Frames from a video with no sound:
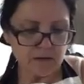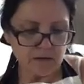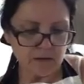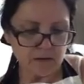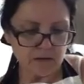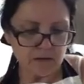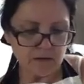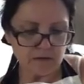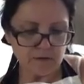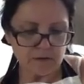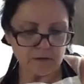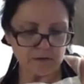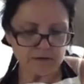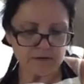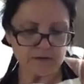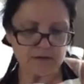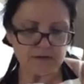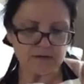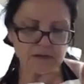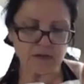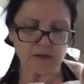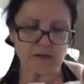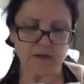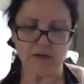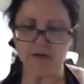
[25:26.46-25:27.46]
Almost
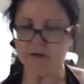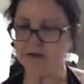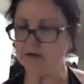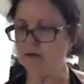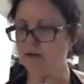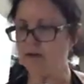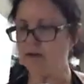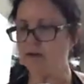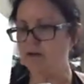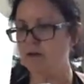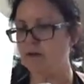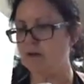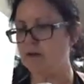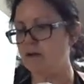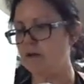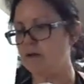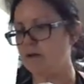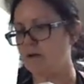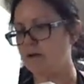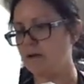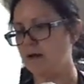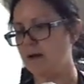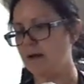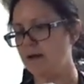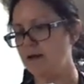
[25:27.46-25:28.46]
done.
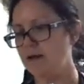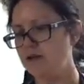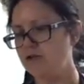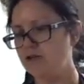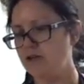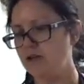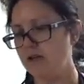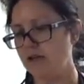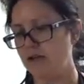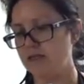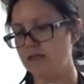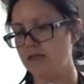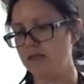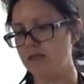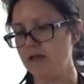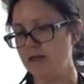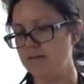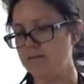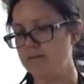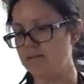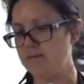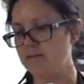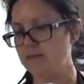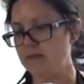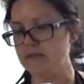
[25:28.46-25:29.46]
Actually, I think
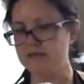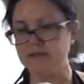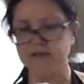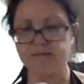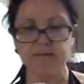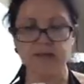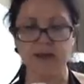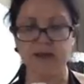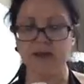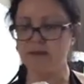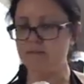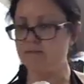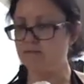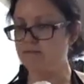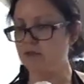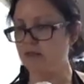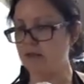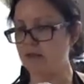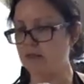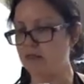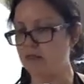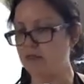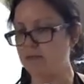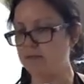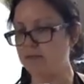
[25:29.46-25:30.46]
this made
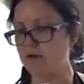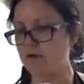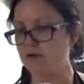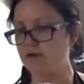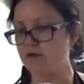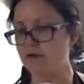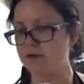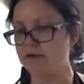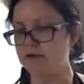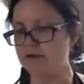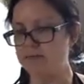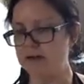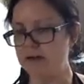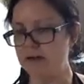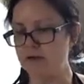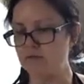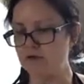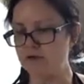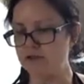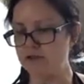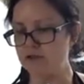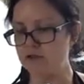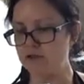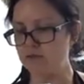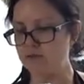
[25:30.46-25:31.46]
like the perfect amount
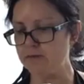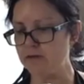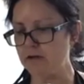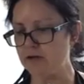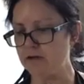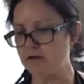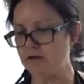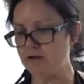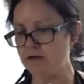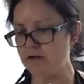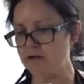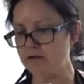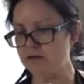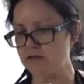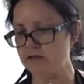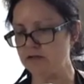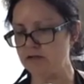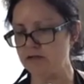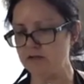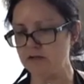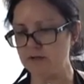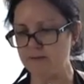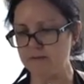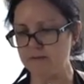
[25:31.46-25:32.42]
too, because